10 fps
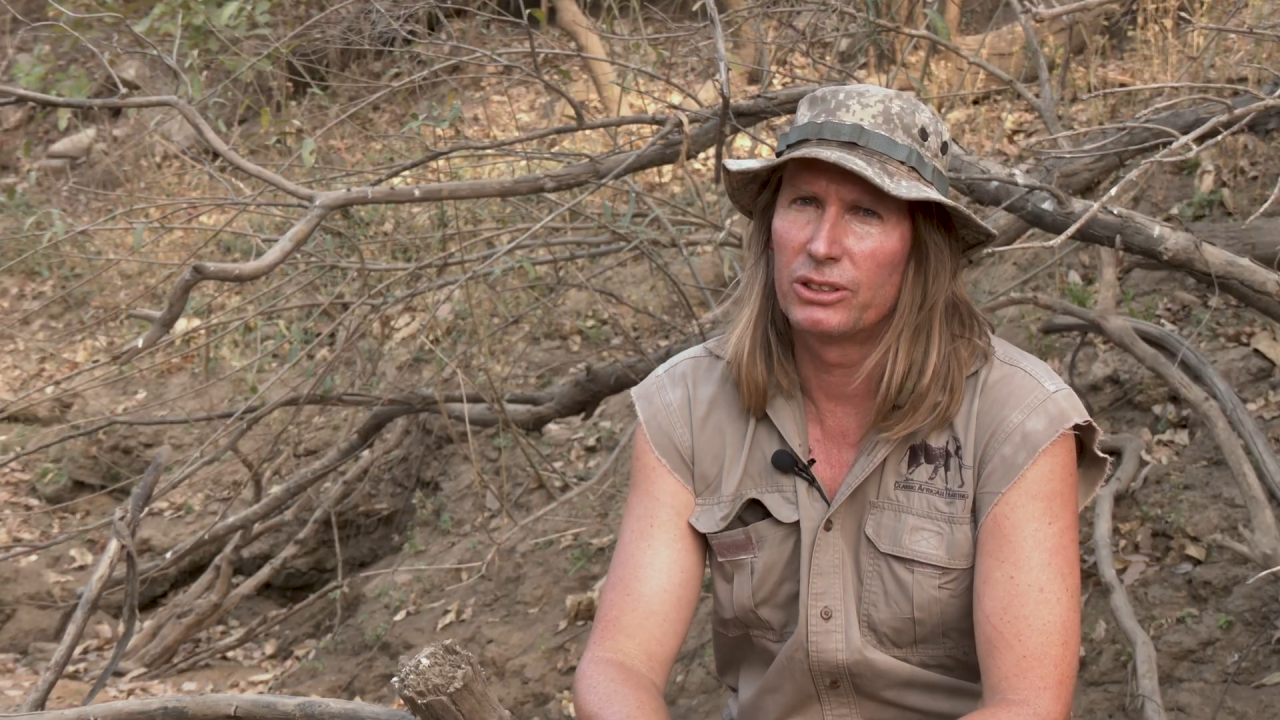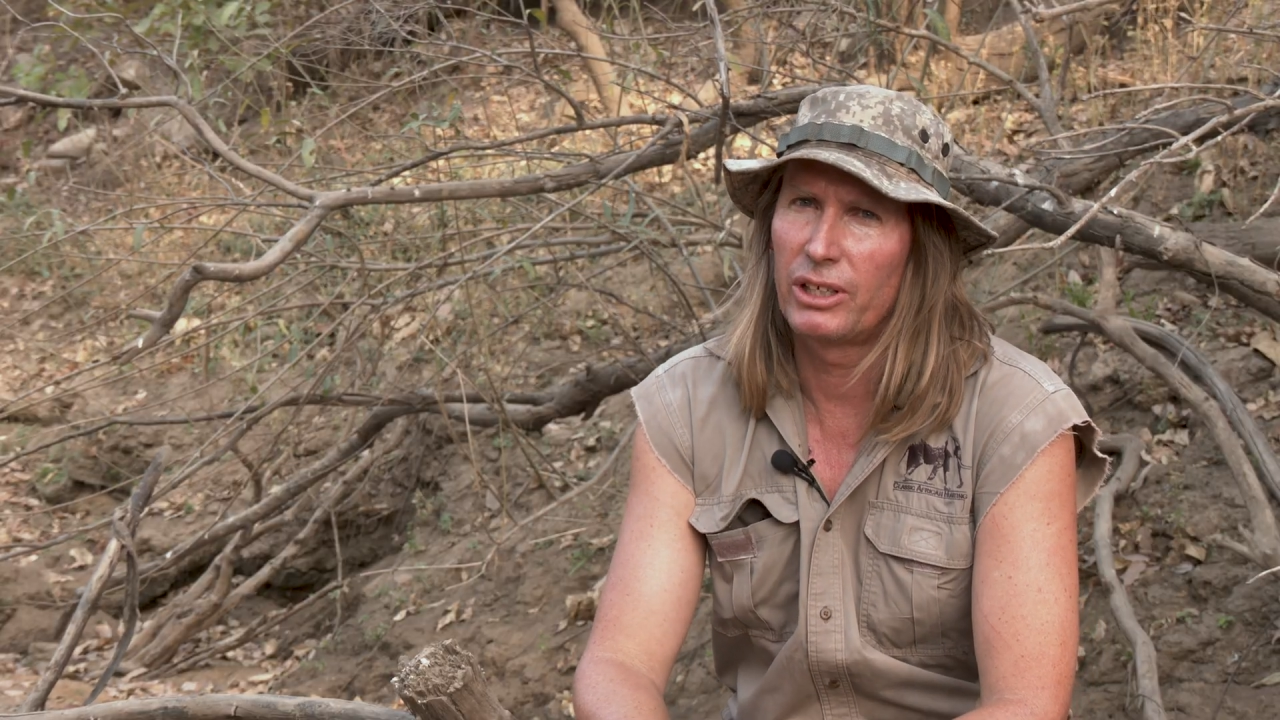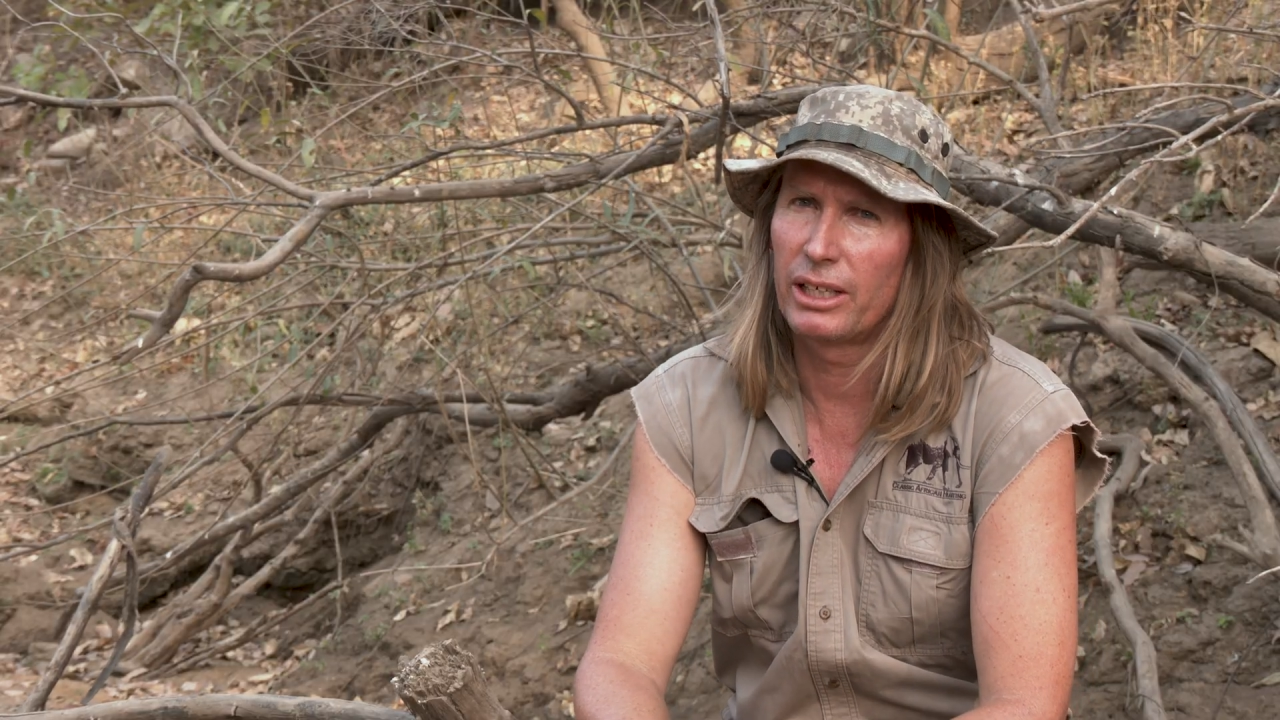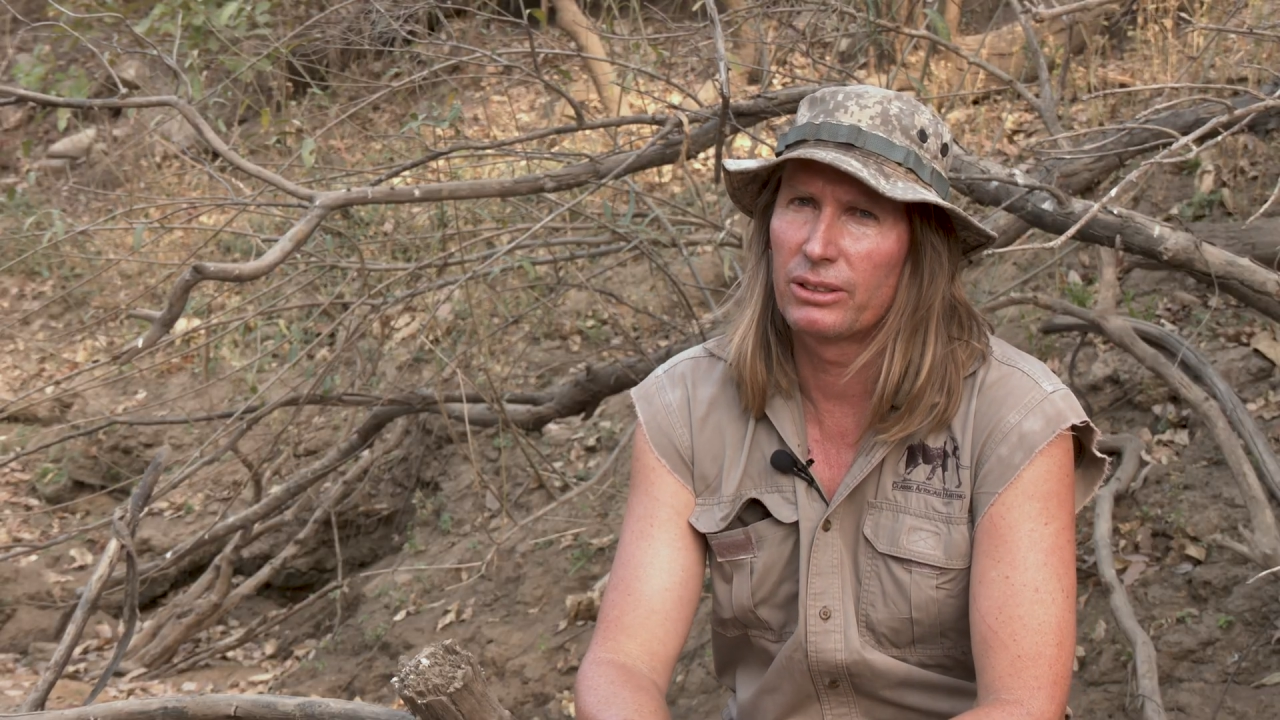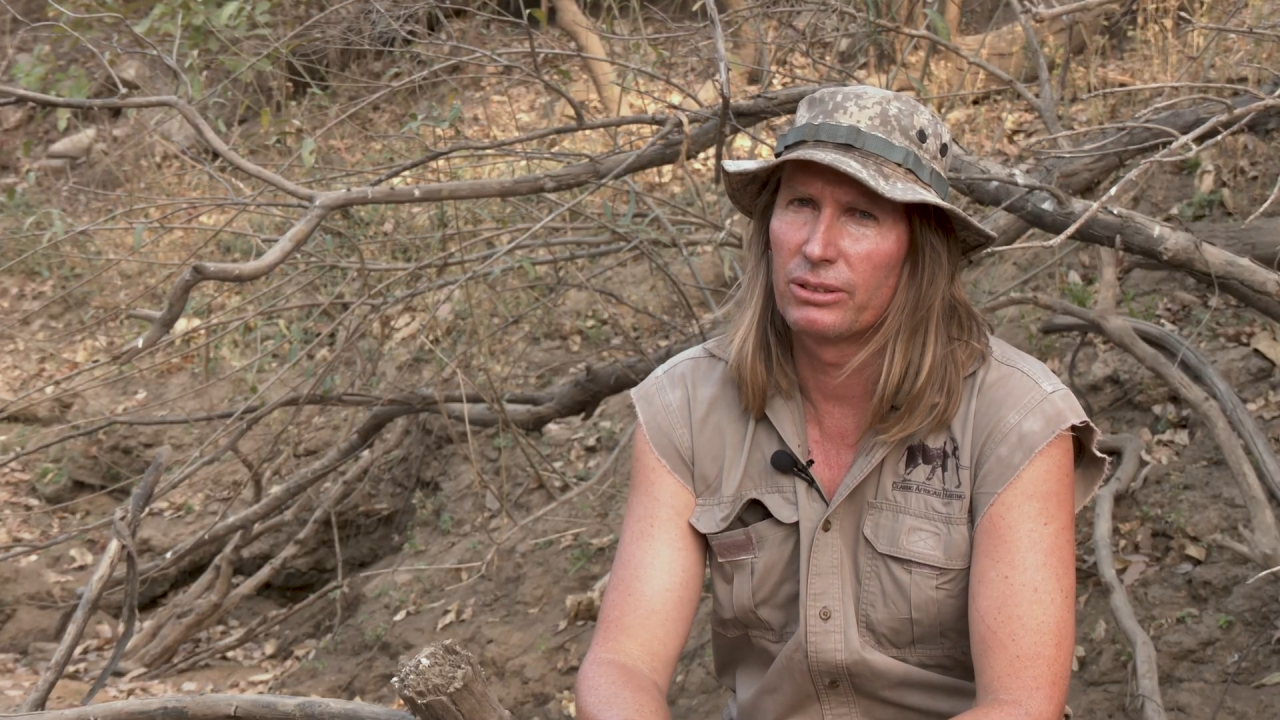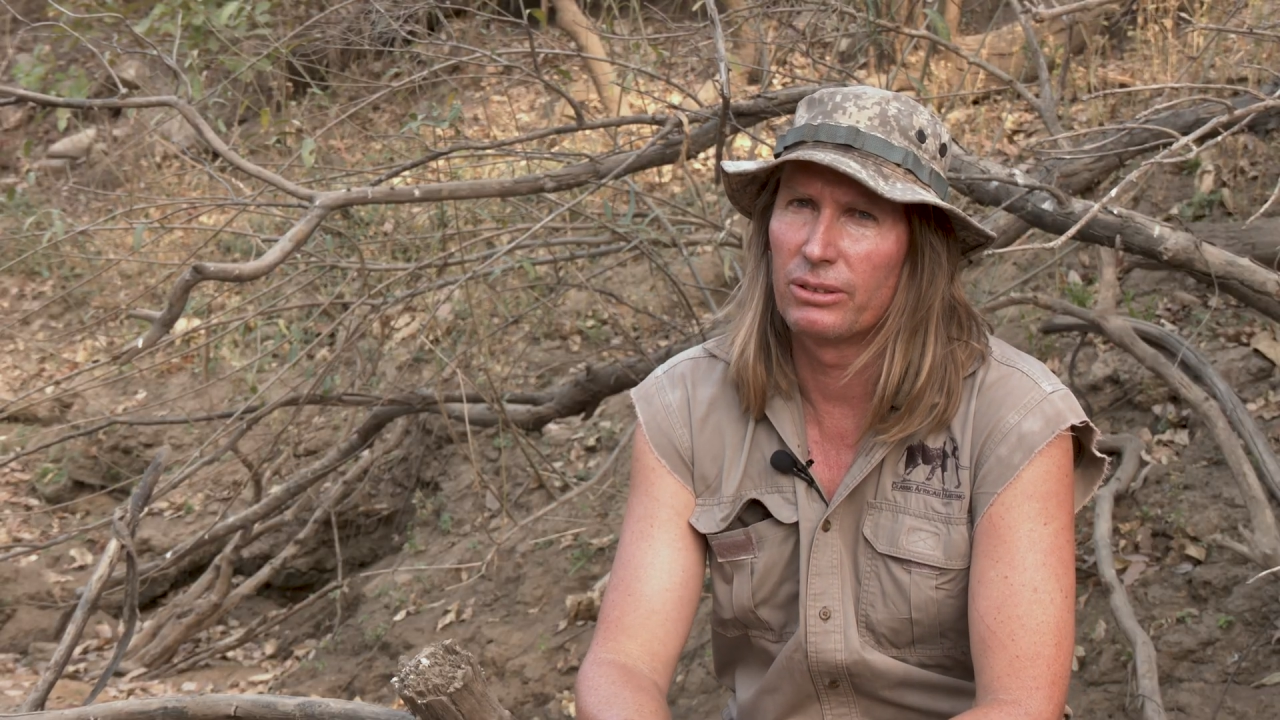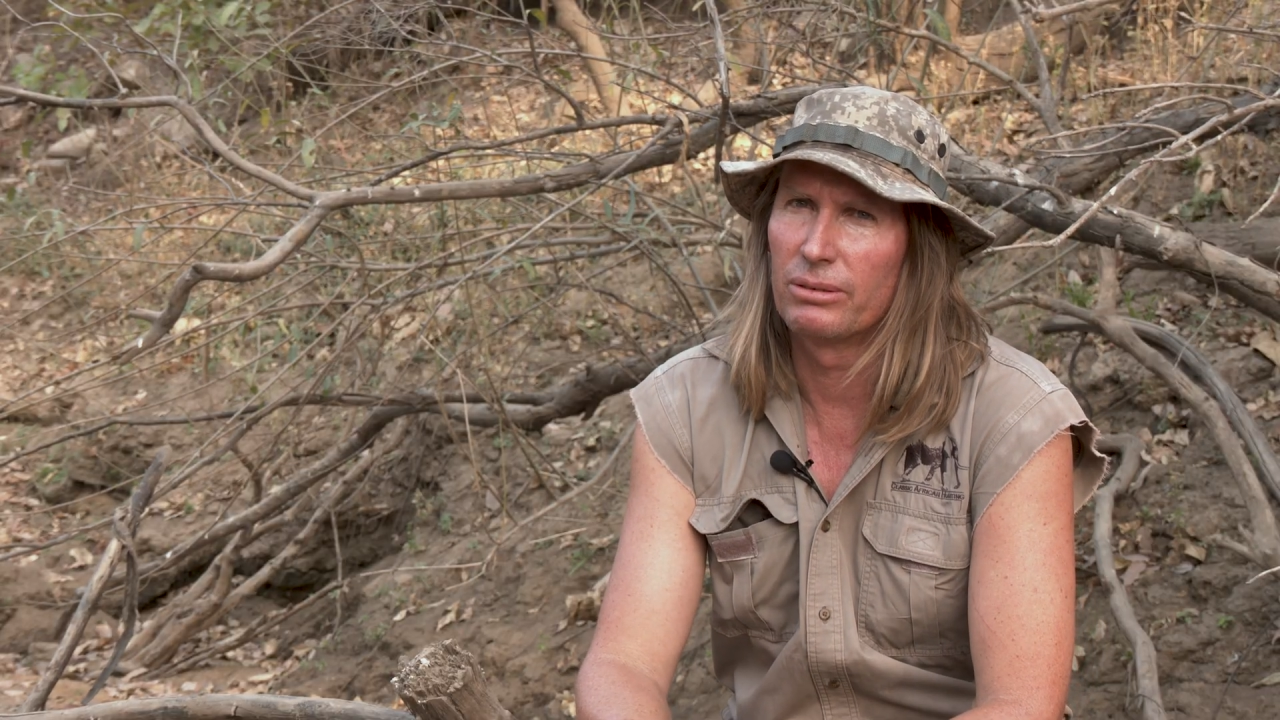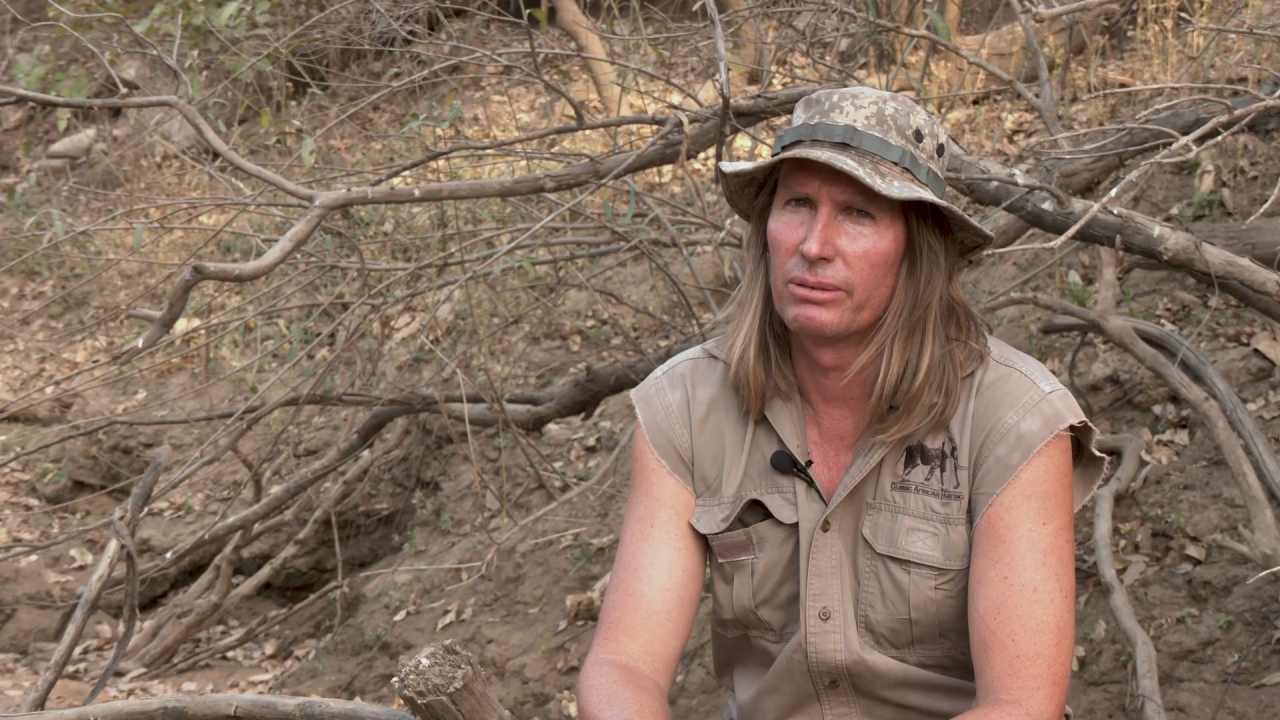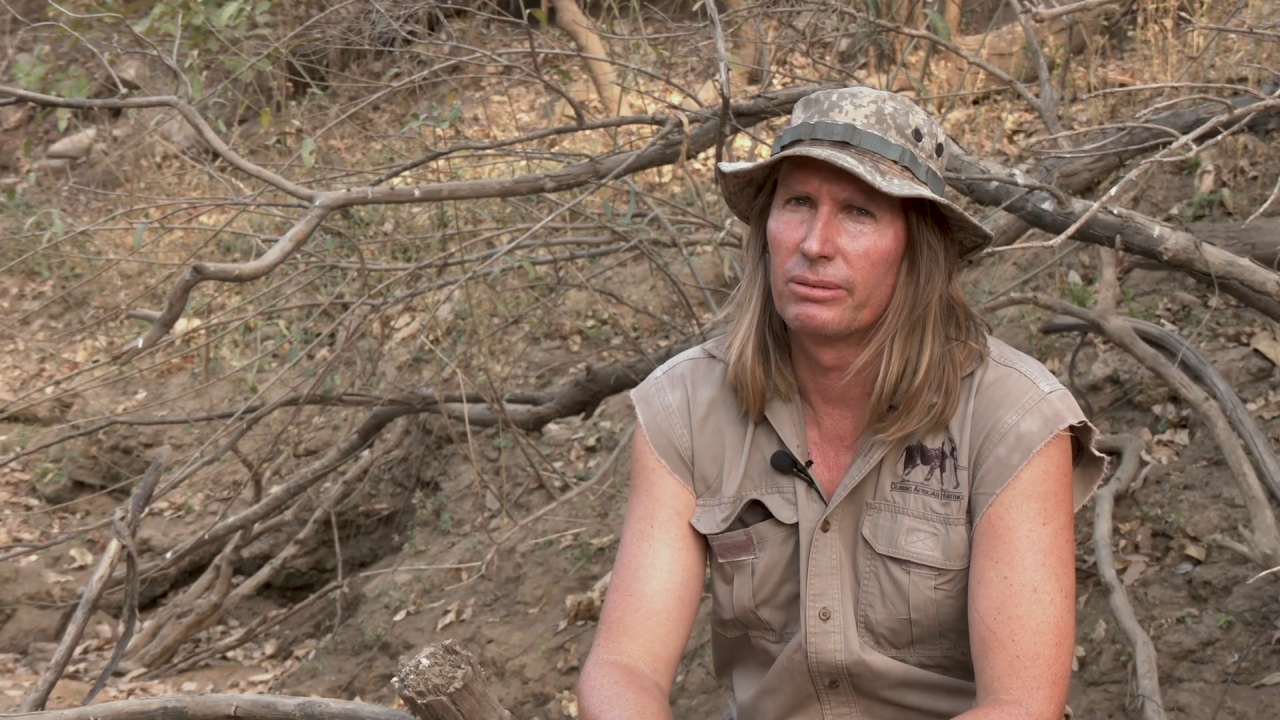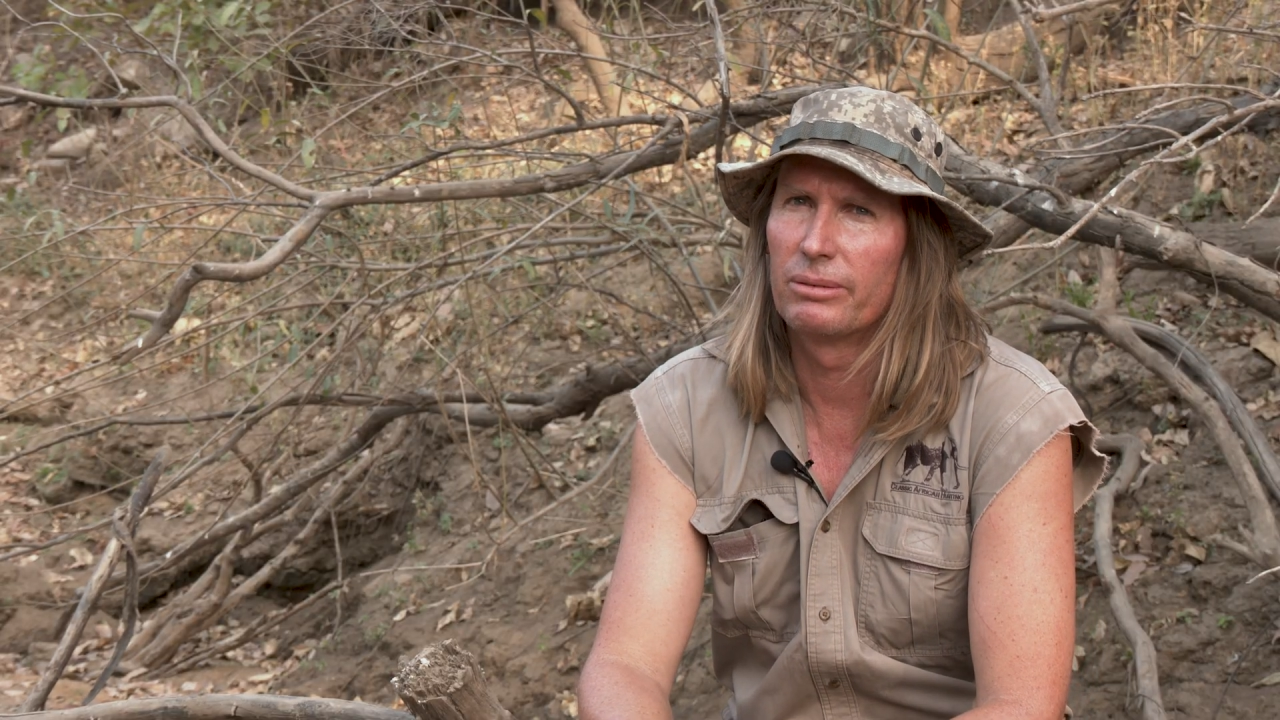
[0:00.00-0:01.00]
tracks
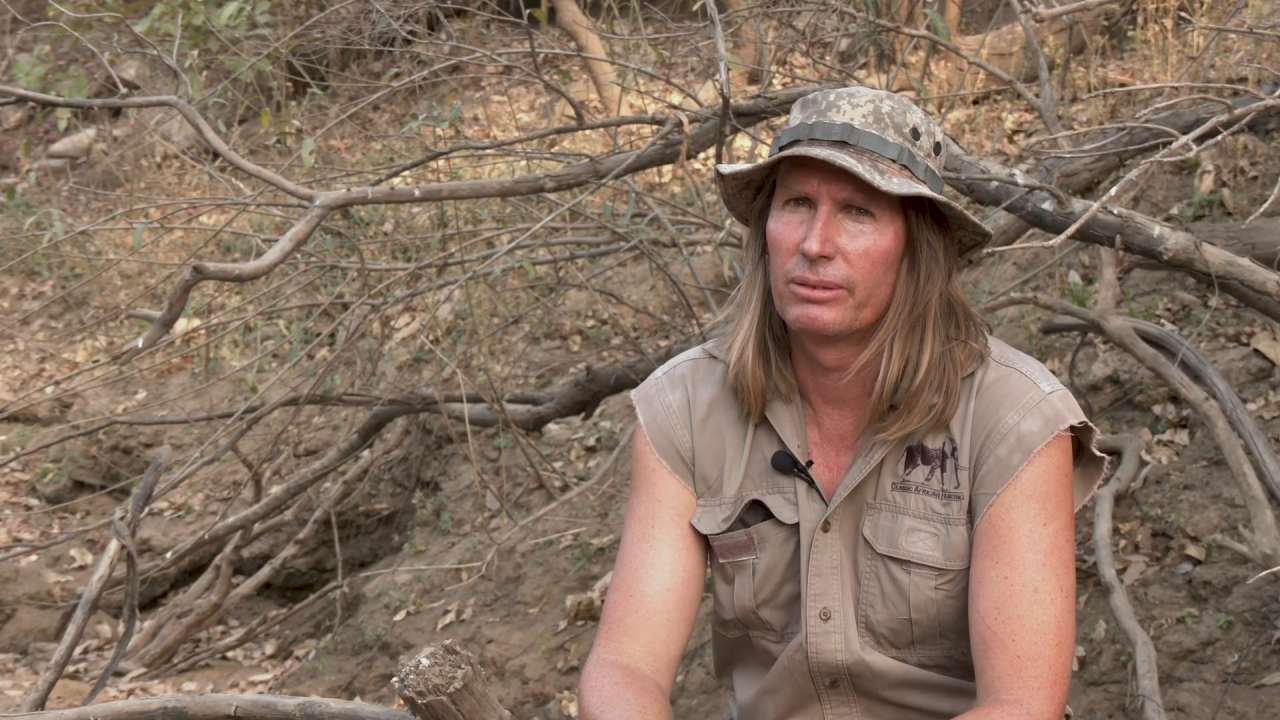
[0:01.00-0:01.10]
on